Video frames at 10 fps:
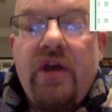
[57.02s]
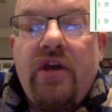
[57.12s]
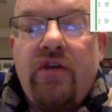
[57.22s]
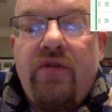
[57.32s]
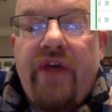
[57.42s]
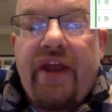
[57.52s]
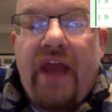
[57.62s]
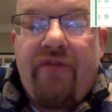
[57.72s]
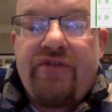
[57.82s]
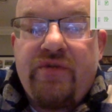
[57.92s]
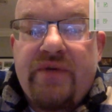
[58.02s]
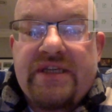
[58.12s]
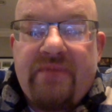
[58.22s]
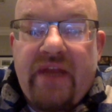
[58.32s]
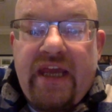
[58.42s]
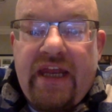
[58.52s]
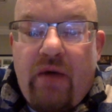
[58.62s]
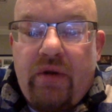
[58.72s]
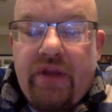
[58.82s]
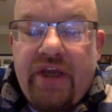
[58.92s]
You then have to explain
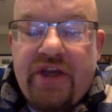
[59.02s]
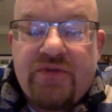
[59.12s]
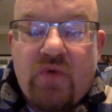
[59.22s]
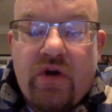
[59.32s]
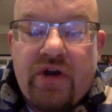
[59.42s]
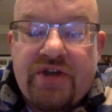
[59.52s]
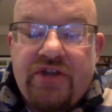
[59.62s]
how a linkage works